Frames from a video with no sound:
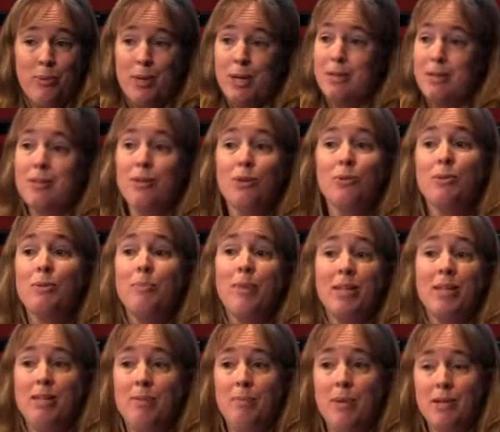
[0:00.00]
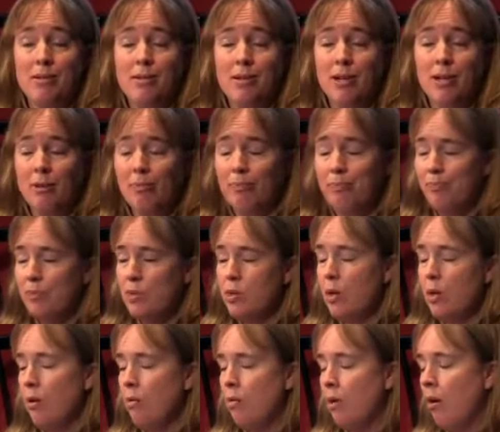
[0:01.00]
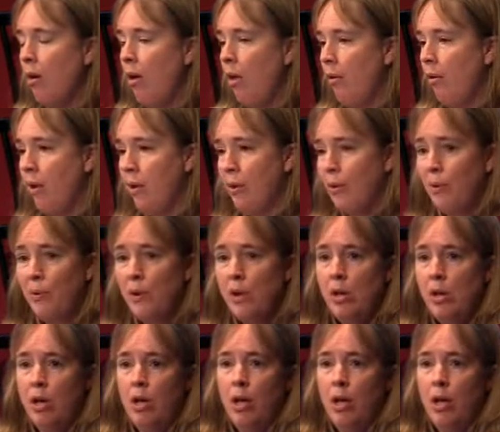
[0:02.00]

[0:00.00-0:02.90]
because there was bed space here. So in Colorado,